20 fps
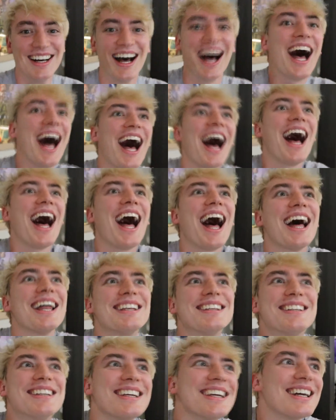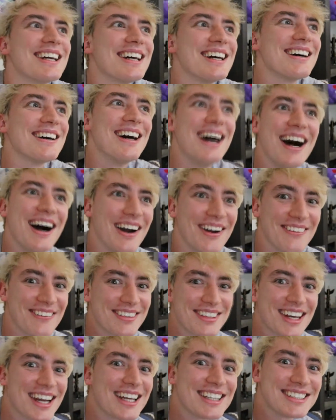Ah dear,
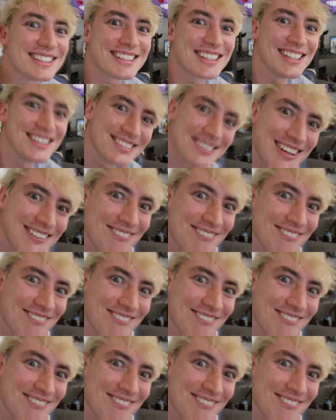aren't I so